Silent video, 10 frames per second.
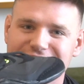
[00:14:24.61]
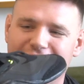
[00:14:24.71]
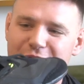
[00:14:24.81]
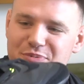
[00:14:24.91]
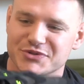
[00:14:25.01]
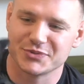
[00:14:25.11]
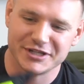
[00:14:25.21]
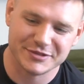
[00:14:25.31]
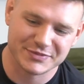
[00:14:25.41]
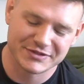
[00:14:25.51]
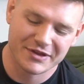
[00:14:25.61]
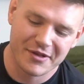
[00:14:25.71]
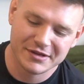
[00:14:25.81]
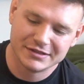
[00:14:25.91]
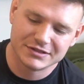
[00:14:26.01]
Hyper Sweeps.
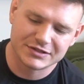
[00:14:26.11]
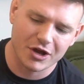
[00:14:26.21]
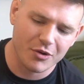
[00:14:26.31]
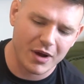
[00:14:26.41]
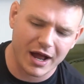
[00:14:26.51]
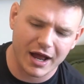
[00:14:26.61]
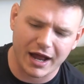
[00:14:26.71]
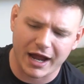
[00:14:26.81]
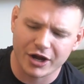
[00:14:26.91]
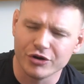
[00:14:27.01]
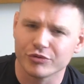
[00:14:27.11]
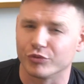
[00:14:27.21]
So I heard a